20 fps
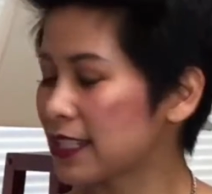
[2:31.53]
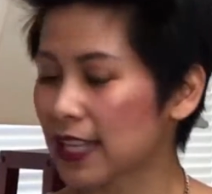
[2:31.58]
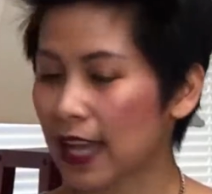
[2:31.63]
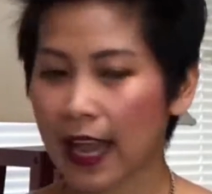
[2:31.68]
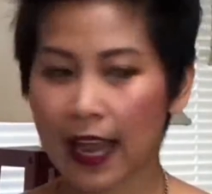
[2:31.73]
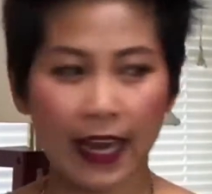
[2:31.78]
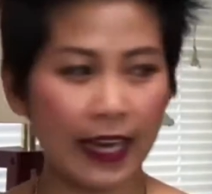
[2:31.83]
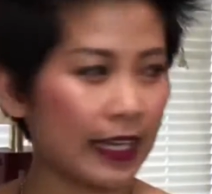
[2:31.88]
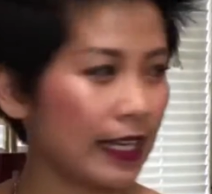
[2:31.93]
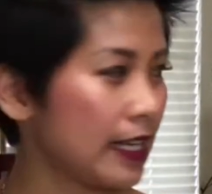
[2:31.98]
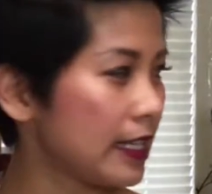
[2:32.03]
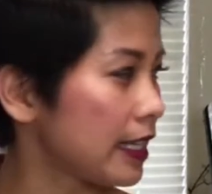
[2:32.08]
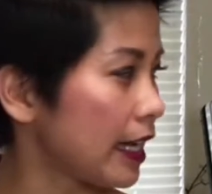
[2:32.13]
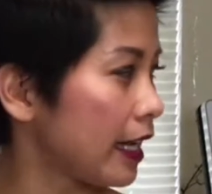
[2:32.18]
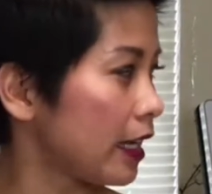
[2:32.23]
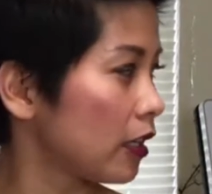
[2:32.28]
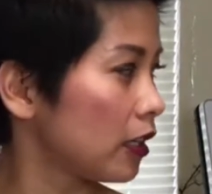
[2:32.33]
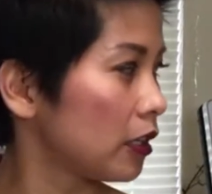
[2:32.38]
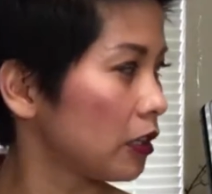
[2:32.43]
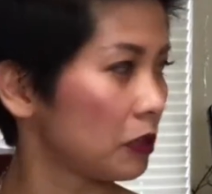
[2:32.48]
tiny
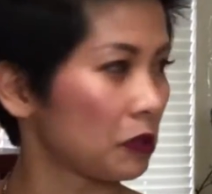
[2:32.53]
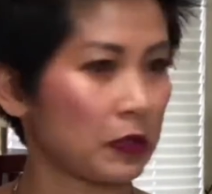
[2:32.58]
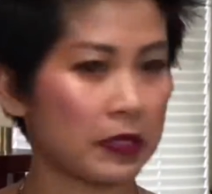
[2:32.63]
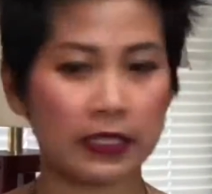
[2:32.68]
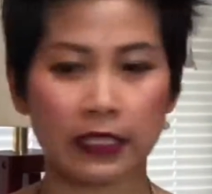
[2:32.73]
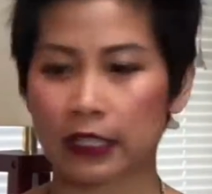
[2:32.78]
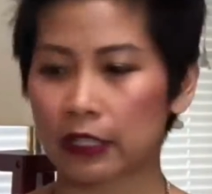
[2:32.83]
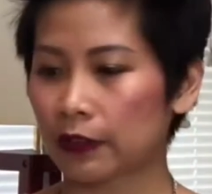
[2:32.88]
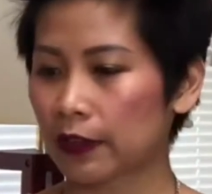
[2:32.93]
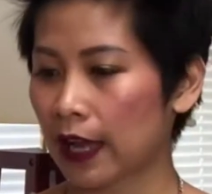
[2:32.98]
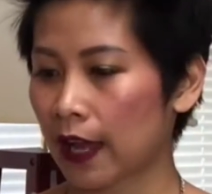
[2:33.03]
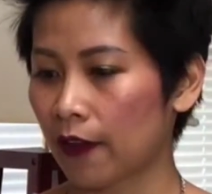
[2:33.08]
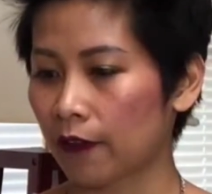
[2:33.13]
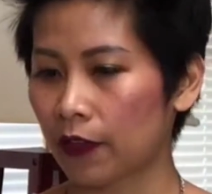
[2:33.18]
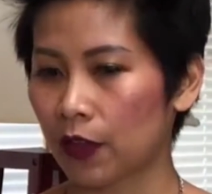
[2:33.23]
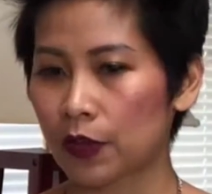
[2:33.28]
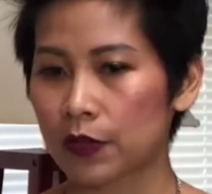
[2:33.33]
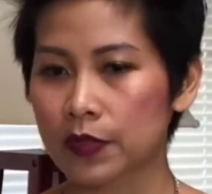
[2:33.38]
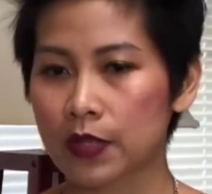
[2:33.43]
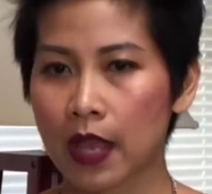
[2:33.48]
little ones, I don't have
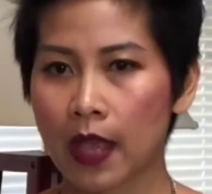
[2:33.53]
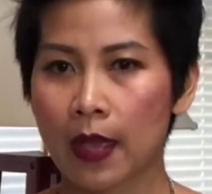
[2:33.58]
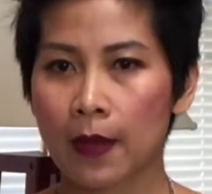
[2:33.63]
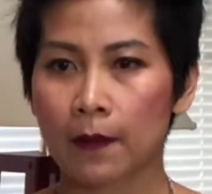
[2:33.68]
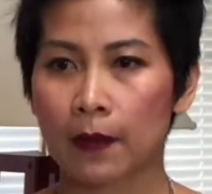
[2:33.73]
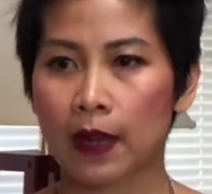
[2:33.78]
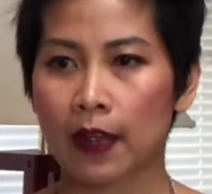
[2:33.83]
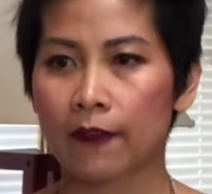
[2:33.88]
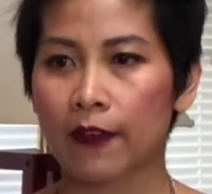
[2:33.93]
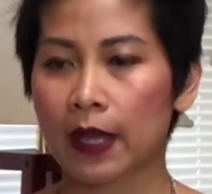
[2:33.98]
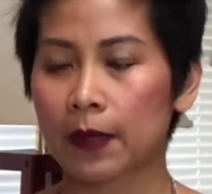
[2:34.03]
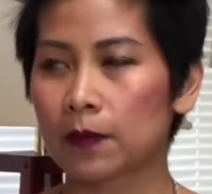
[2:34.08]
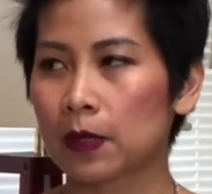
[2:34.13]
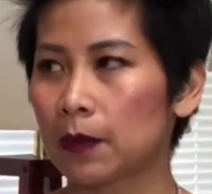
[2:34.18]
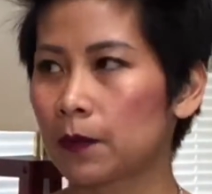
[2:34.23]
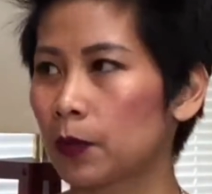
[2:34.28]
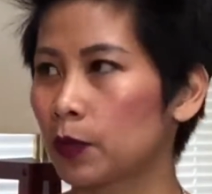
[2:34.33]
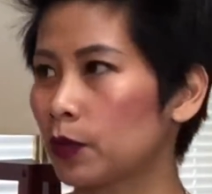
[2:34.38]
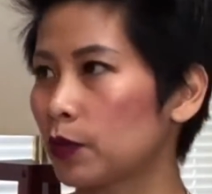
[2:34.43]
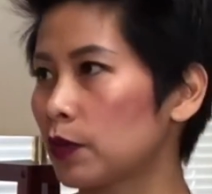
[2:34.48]
those, but I've had
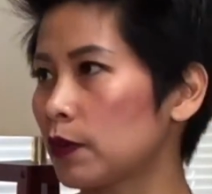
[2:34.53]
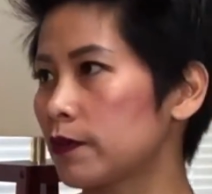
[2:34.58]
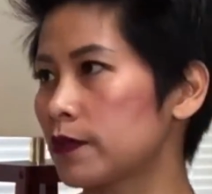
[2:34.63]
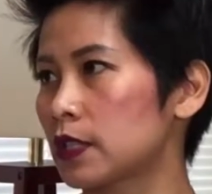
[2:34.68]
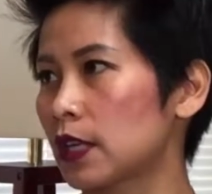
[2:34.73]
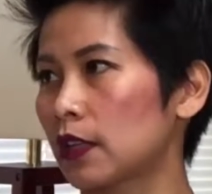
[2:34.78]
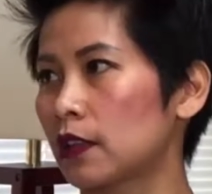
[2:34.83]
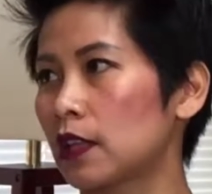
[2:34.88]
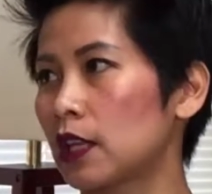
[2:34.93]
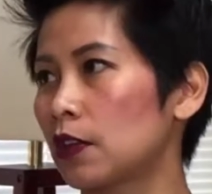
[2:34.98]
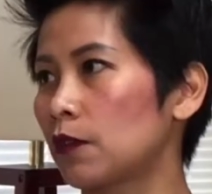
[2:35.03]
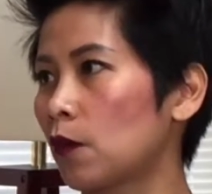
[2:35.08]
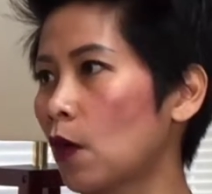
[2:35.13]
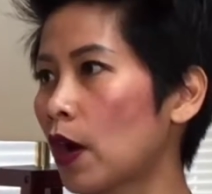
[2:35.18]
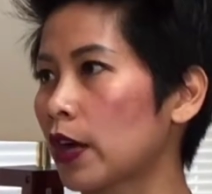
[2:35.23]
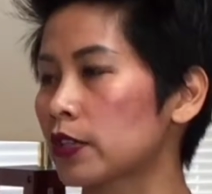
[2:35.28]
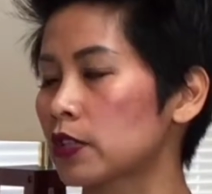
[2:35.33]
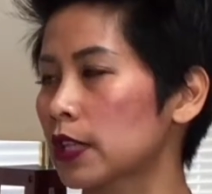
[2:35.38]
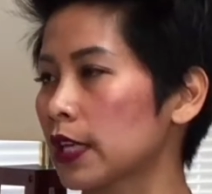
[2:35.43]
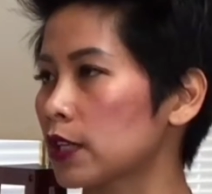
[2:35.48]
people who've said they've
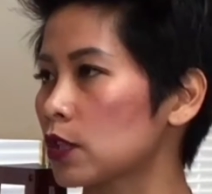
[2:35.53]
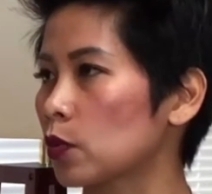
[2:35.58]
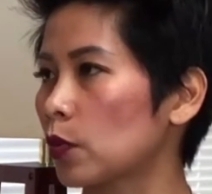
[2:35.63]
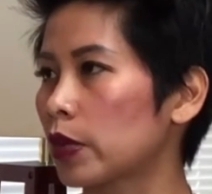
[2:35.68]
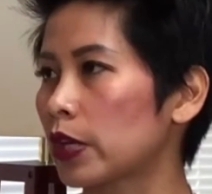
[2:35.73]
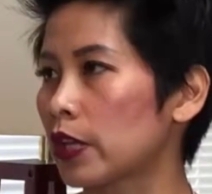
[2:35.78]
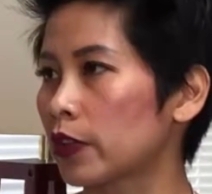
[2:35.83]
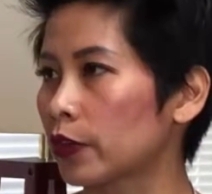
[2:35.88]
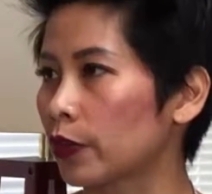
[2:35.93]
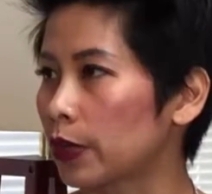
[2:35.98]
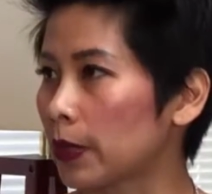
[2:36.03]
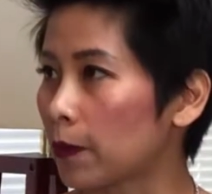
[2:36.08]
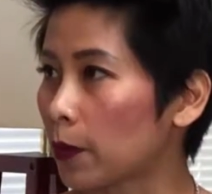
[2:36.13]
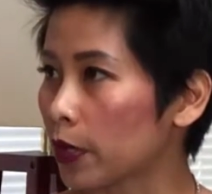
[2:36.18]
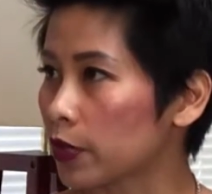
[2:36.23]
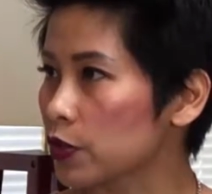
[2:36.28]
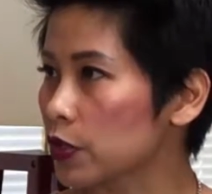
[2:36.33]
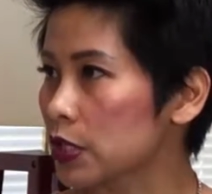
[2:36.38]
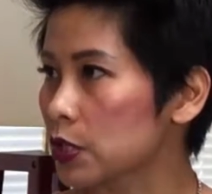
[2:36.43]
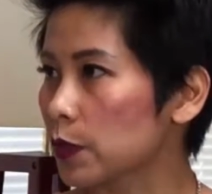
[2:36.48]
washed like 20-30
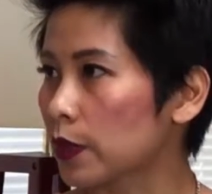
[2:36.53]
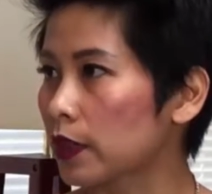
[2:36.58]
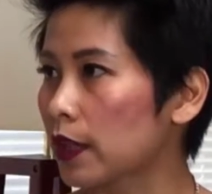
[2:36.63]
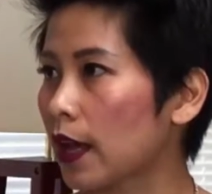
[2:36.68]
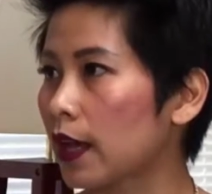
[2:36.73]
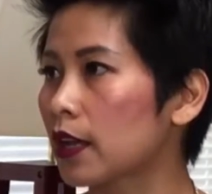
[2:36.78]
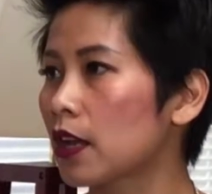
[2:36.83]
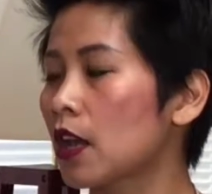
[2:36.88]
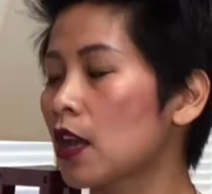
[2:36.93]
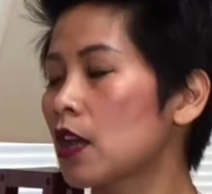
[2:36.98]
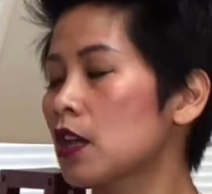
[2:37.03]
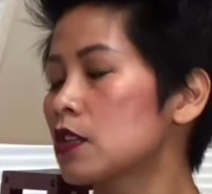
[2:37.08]
brushes with that.